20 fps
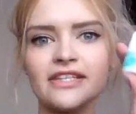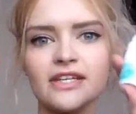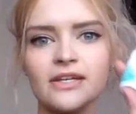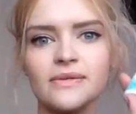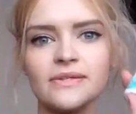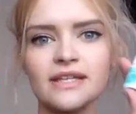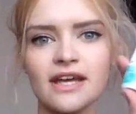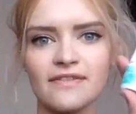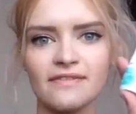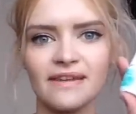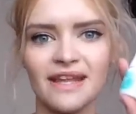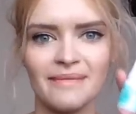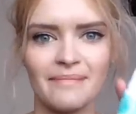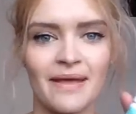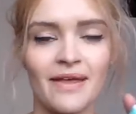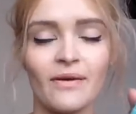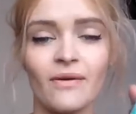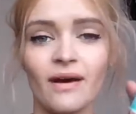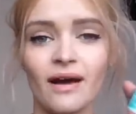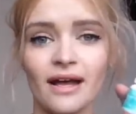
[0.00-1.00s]
do definitely
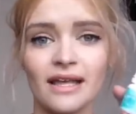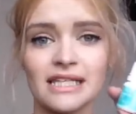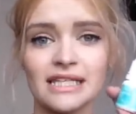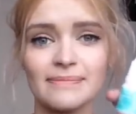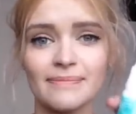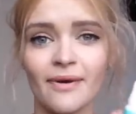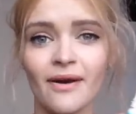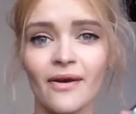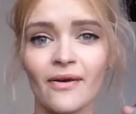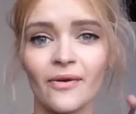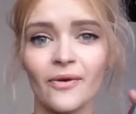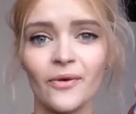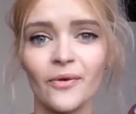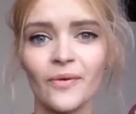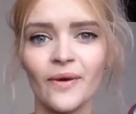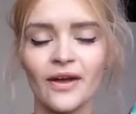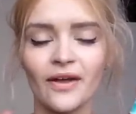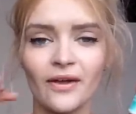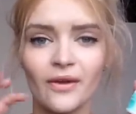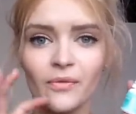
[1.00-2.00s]
make your eyes
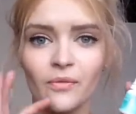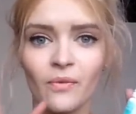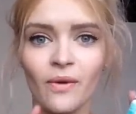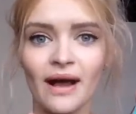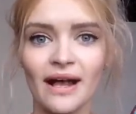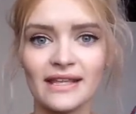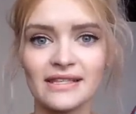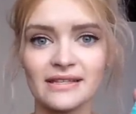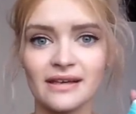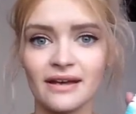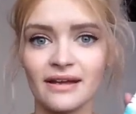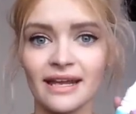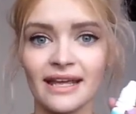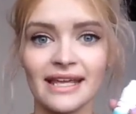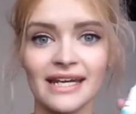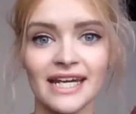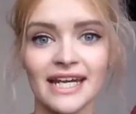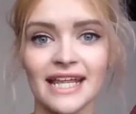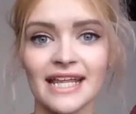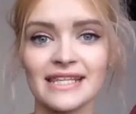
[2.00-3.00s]
sparkle and go whiter
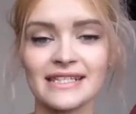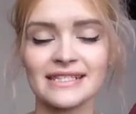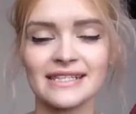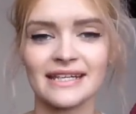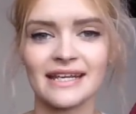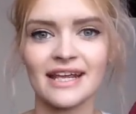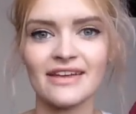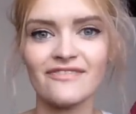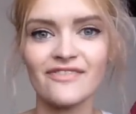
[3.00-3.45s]
like in an instant.